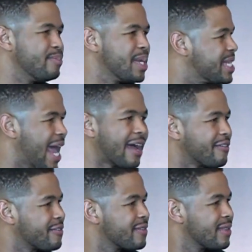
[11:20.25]
him to death.
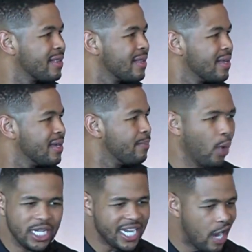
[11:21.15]

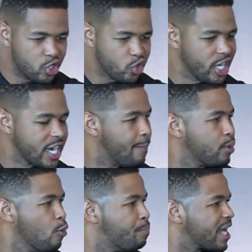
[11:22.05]
Pulling down the street in a
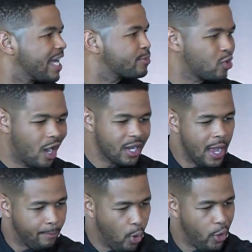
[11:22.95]
blue pickup
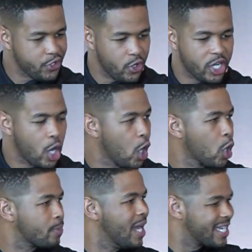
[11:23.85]
truck, pulls on the
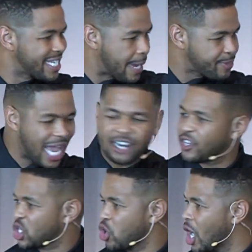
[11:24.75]
curb, steps out of
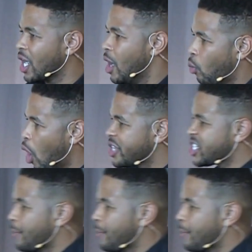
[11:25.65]
his truck, walks